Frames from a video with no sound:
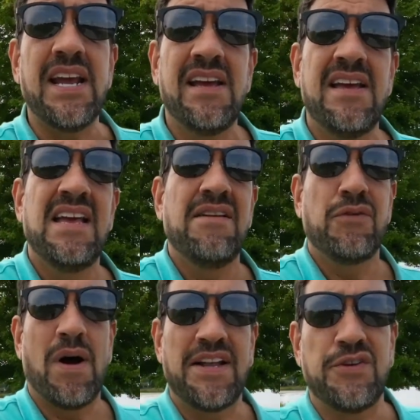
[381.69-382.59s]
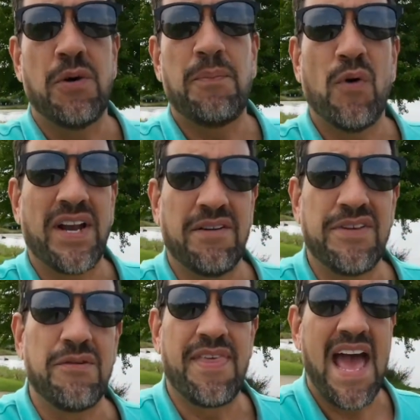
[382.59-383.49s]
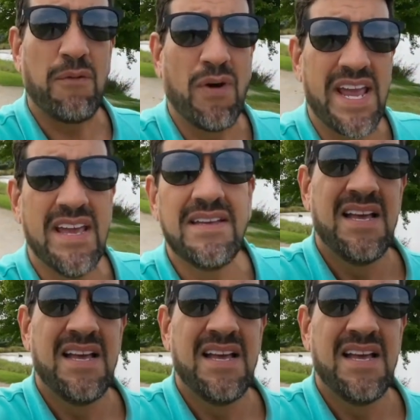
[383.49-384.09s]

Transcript: if you want to do a point of view that way.